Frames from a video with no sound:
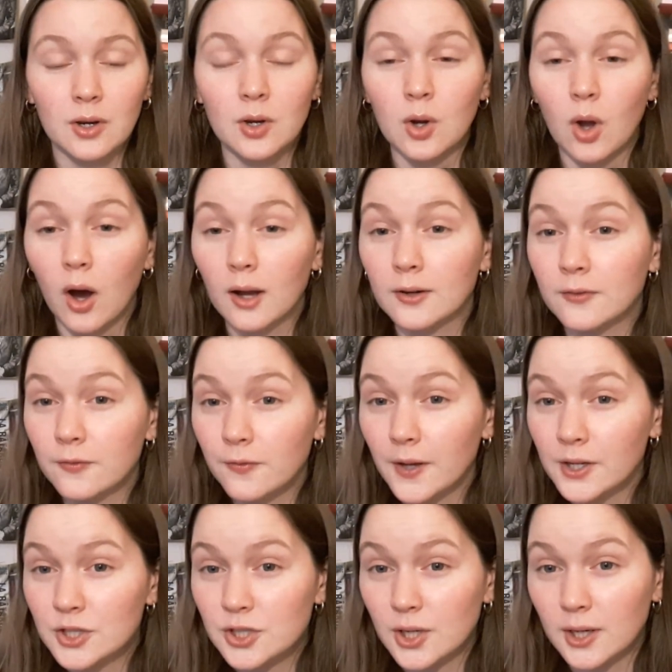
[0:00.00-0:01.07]

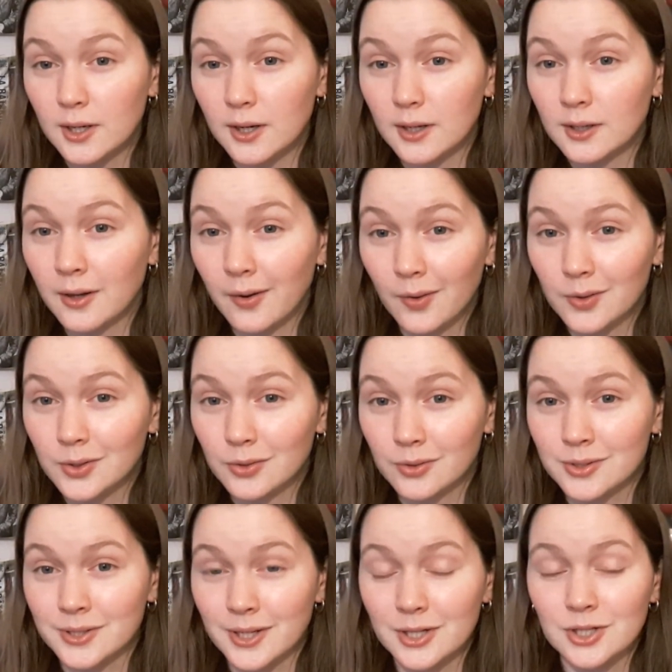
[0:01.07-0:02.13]
non-fiction
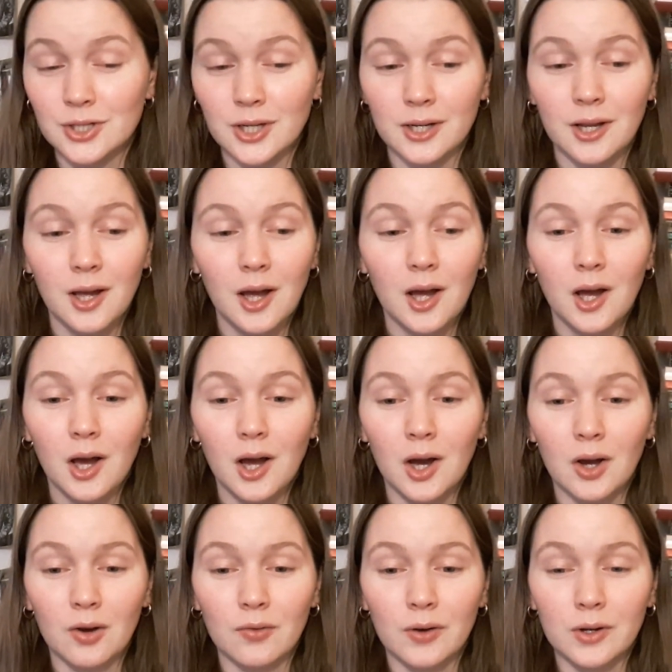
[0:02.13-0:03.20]
characterization
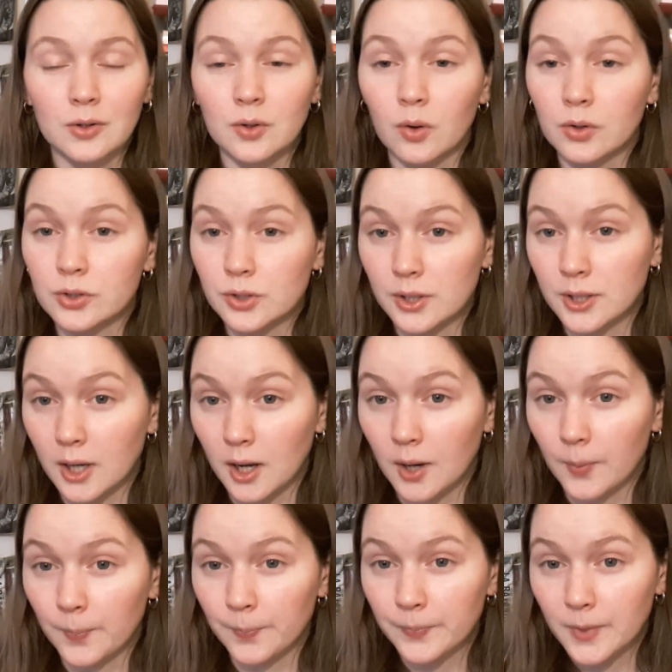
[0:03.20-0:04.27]
of Notre
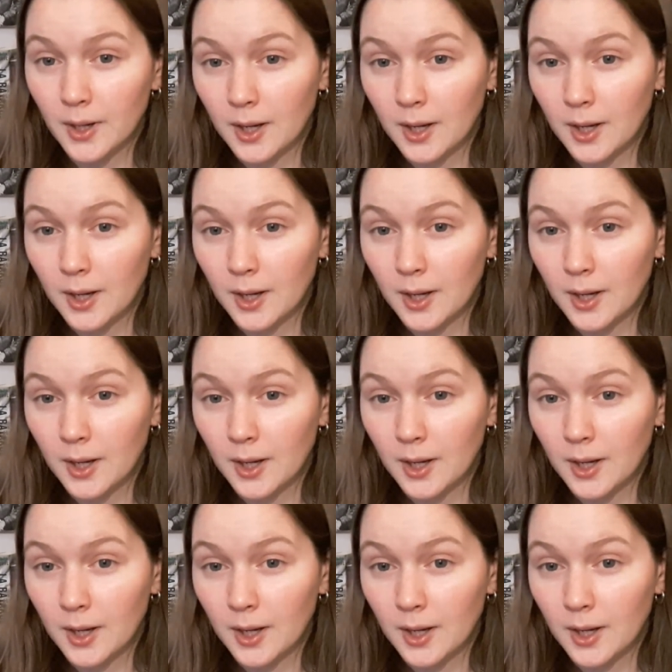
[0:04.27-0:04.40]
Dame.